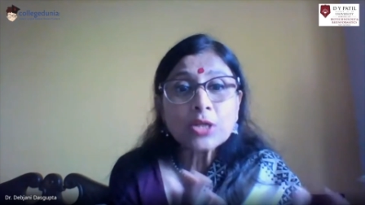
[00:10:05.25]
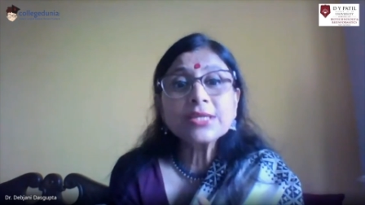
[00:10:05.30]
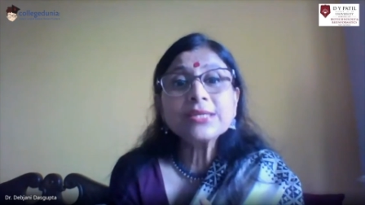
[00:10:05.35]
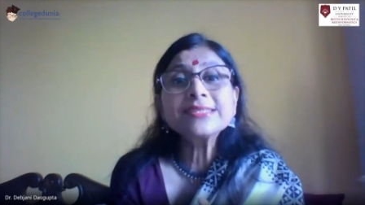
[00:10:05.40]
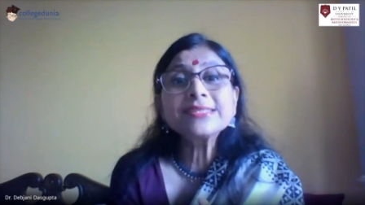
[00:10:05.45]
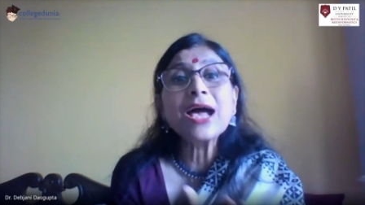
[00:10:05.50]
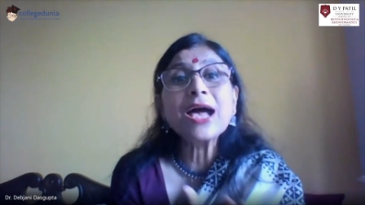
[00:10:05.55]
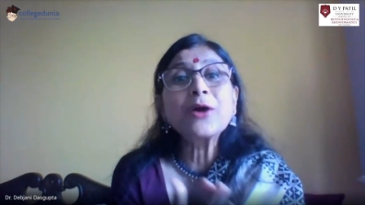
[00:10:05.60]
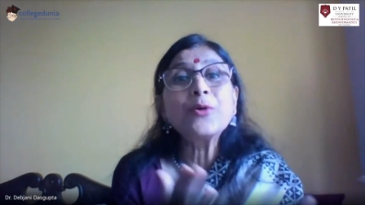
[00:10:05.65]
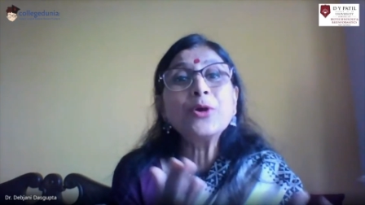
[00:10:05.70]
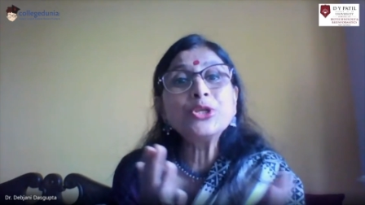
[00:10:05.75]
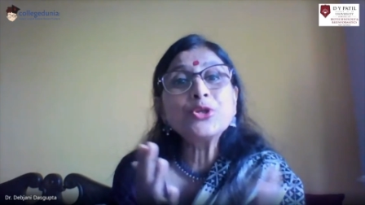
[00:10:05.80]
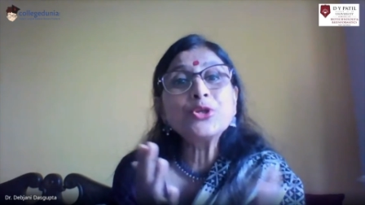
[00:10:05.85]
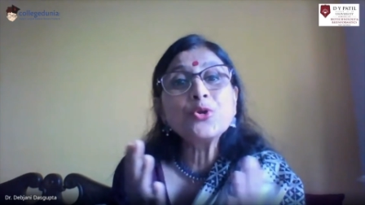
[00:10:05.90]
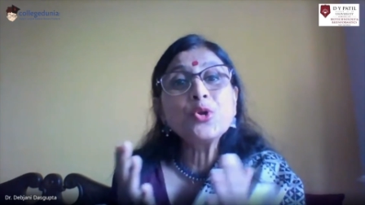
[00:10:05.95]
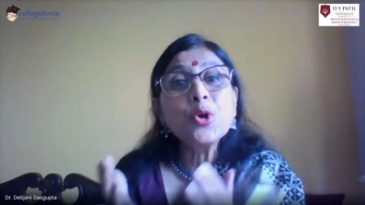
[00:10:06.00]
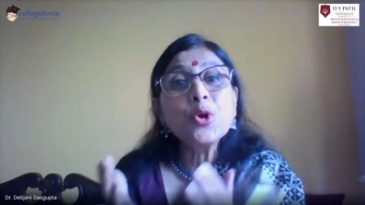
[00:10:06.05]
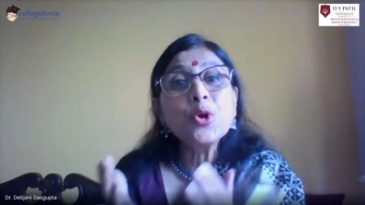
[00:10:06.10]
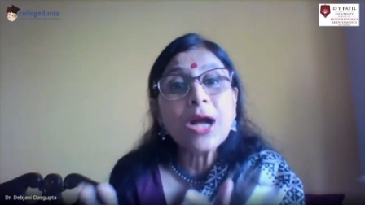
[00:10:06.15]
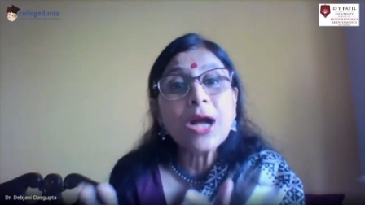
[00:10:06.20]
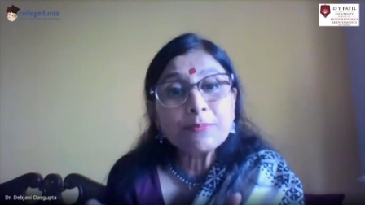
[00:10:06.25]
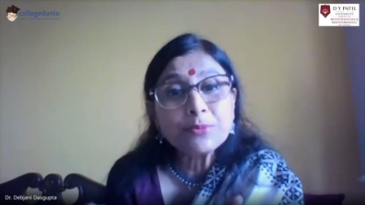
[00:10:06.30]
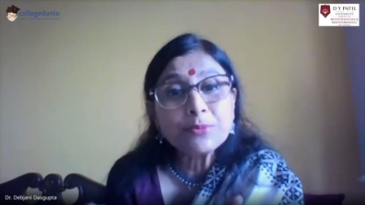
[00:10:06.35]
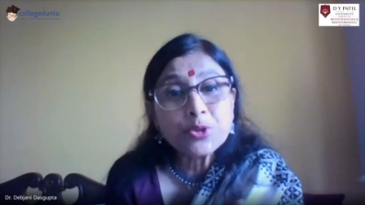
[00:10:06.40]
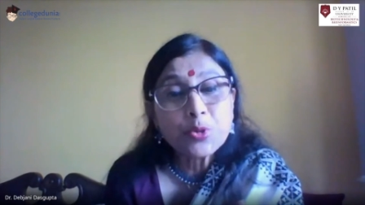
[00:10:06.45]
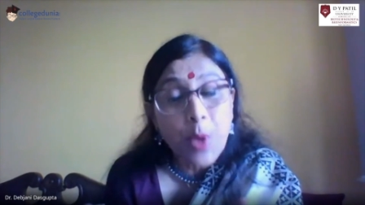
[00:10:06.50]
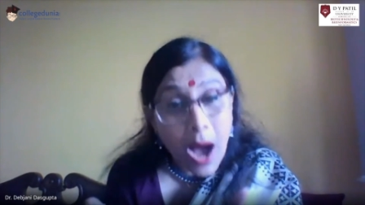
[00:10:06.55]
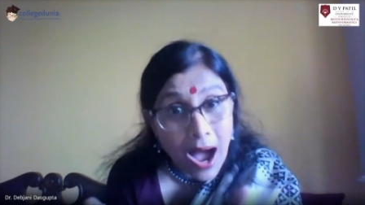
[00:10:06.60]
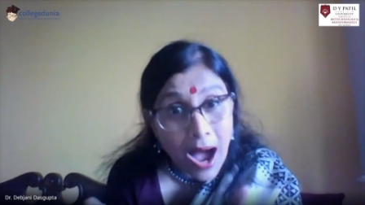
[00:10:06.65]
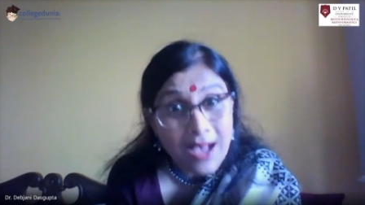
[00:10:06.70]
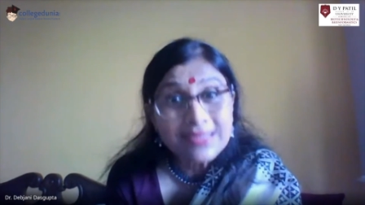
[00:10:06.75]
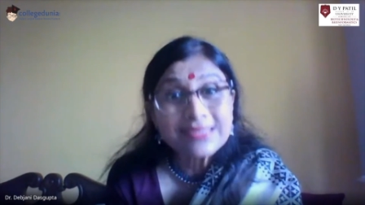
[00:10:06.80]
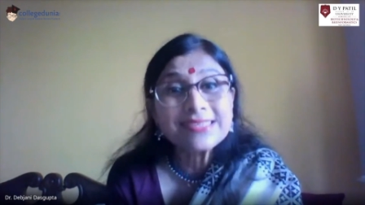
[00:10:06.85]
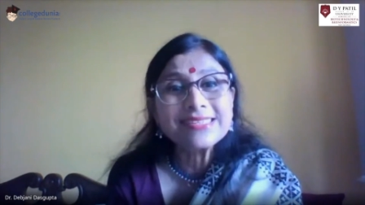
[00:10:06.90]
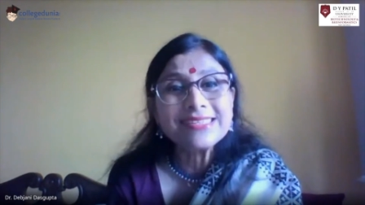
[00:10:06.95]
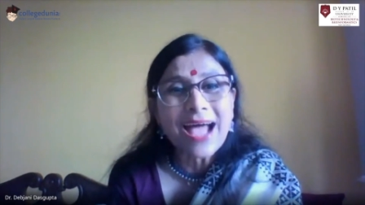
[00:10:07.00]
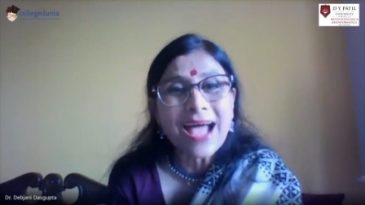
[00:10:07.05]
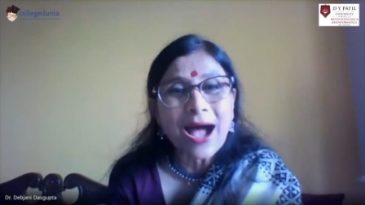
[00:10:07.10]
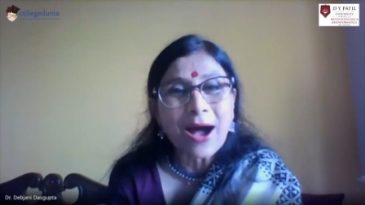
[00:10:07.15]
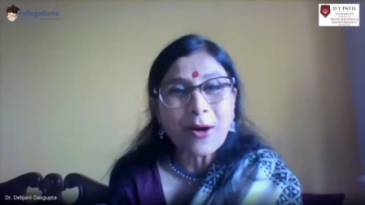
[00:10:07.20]
Doctors are going to look up to
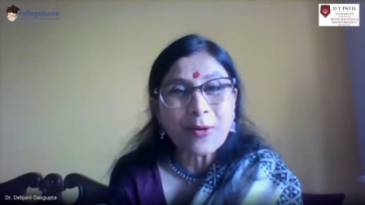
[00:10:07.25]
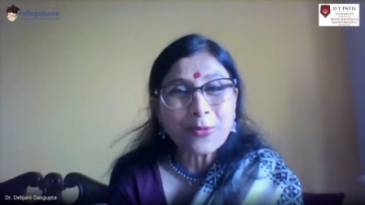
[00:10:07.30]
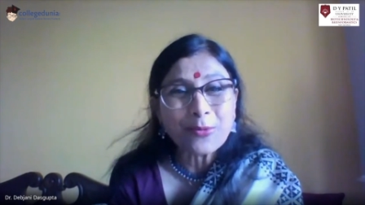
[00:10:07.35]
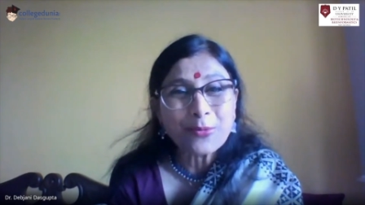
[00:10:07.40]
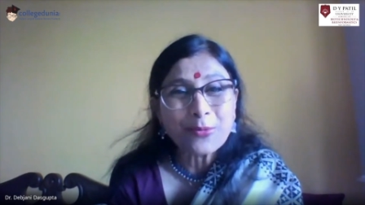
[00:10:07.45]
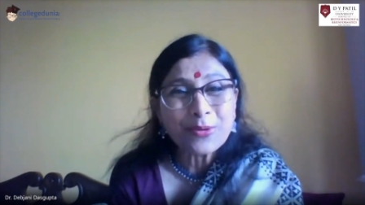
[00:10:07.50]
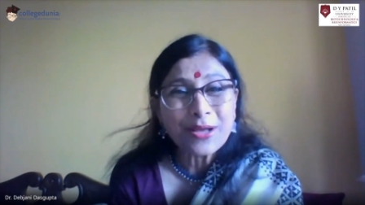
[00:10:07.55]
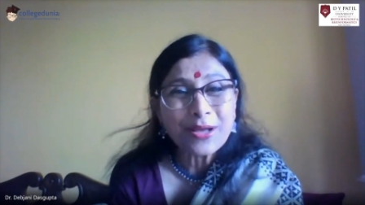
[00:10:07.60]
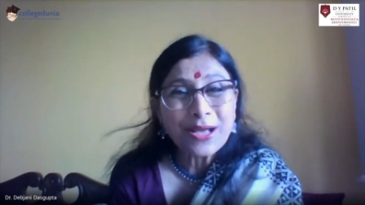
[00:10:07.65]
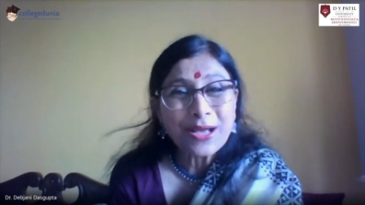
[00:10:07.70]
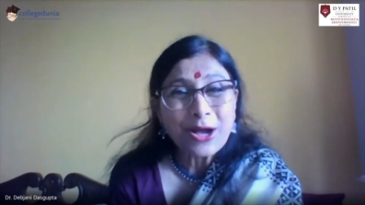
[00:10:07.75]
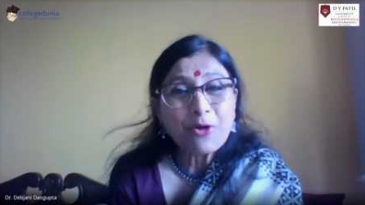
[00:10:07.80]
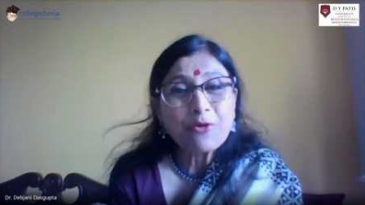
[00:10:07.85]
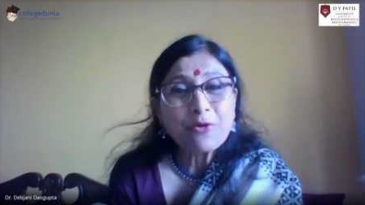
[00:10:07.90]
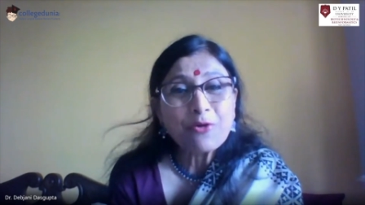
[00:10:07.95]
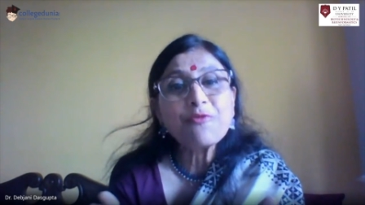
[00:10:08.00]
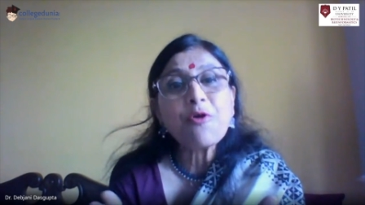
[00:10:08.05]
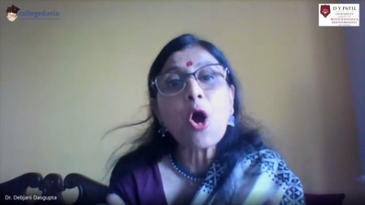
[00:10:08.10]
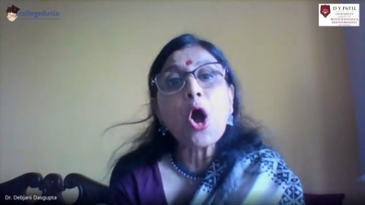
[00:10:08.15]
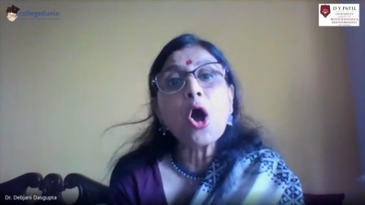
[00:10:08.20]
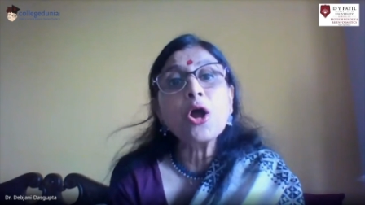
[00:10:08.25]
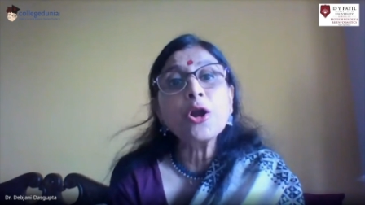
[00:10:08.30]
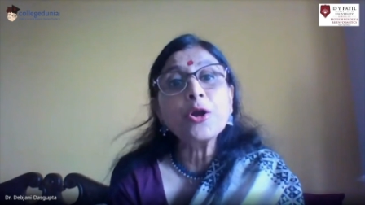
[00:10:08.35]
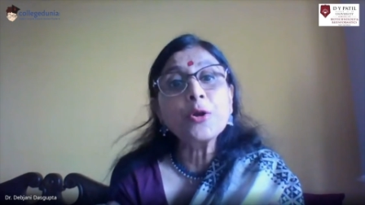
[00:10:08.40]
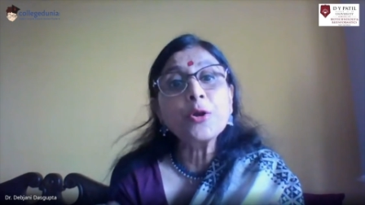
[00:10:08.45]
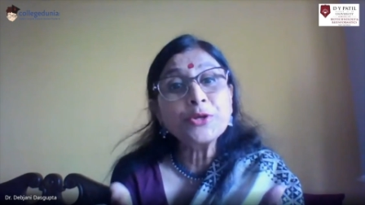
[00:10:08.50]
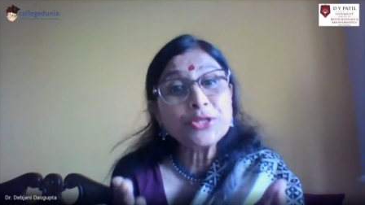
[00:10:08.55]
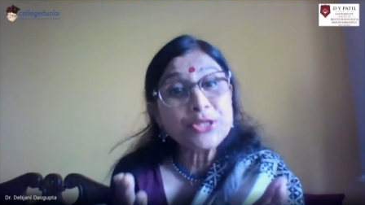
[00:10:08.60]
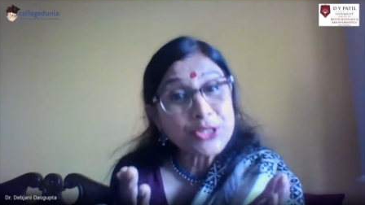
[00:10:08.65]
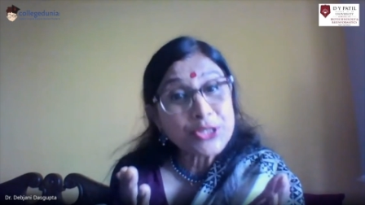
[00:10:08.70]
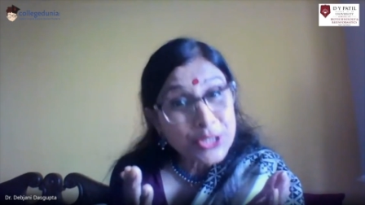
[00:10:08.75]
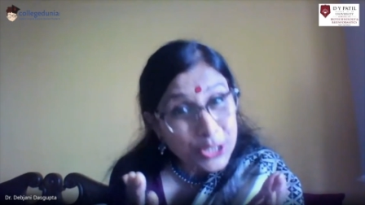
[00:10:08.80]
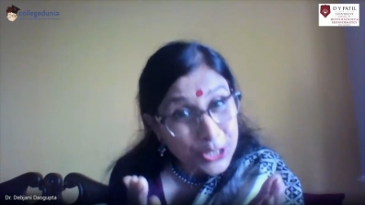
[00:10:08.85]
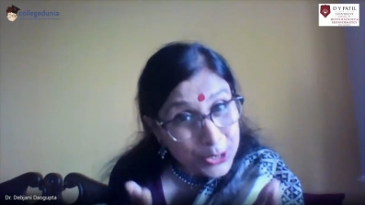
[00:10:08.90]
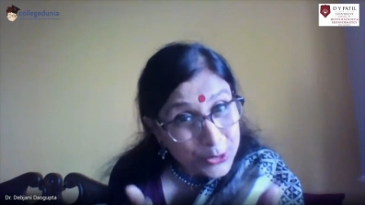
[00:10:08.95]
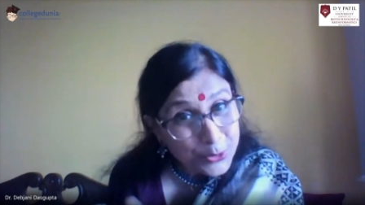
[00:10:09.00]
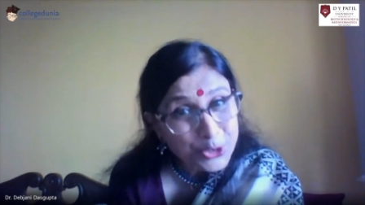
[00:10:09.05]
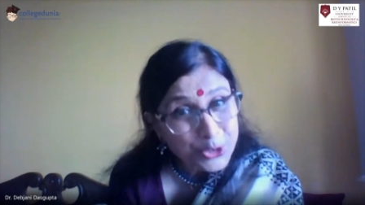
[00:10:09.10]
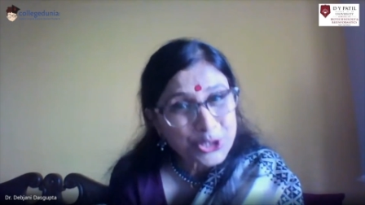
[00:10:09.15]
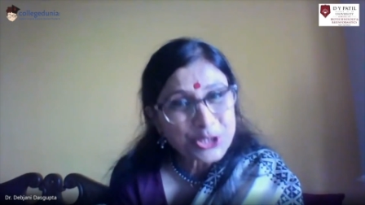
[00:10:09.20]
us now for
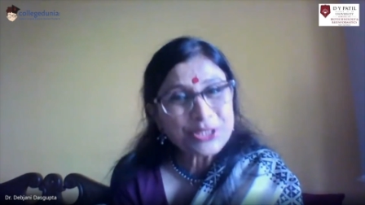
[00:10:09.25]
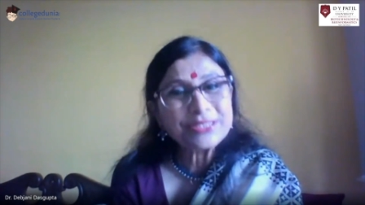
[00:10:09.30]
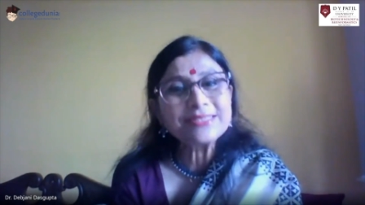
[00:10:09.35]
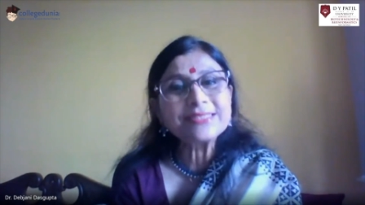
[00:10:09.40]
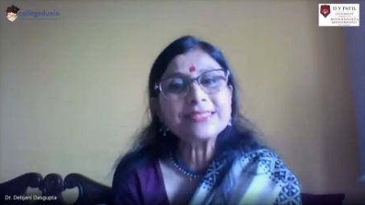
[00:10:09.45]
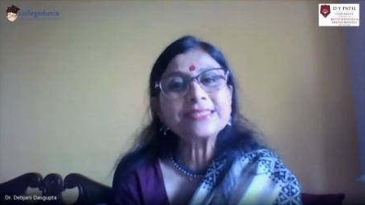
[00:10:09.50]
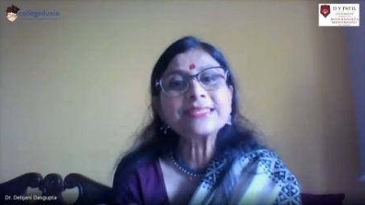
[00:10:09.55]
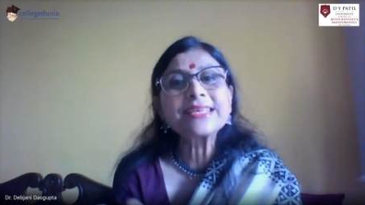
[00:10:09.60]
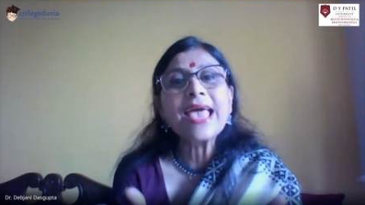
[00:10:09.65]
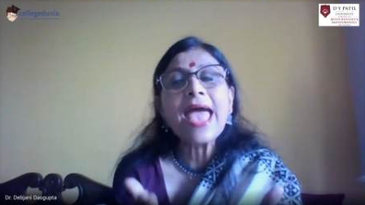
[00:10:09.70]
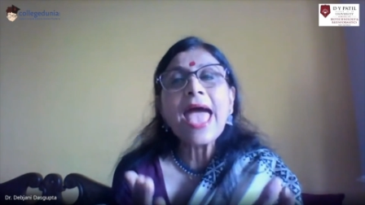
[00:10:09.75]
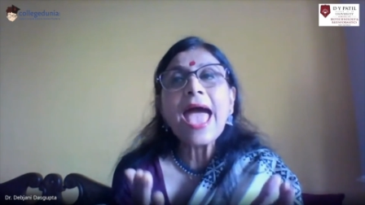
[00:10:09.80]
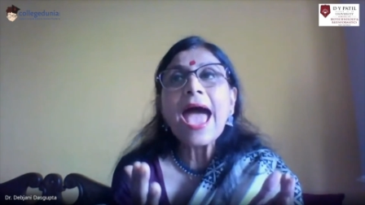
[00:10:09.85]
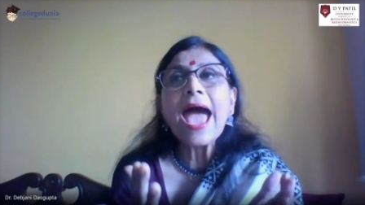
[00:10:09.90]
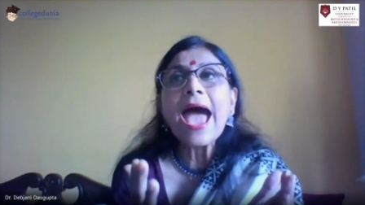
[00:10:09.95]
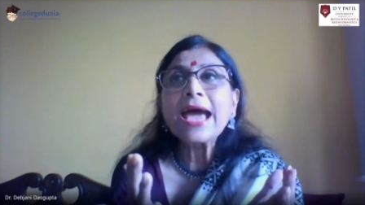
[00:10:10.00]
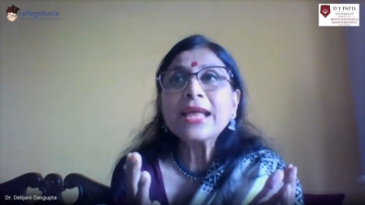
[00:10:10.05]
solutions.